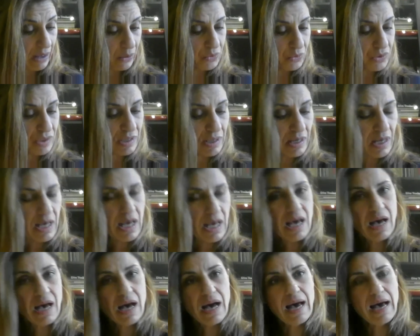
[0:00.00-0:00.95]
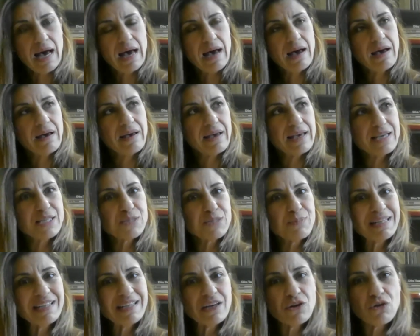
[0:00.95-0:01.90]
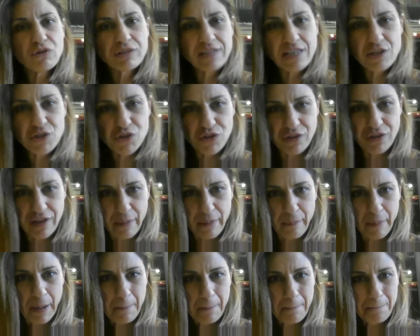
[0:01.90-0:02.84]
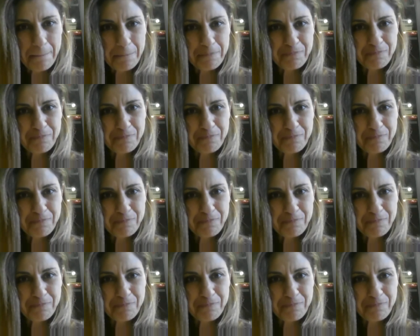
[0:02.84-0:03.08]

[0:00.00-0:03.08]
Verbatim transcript: out uh, is metacognition, Emma.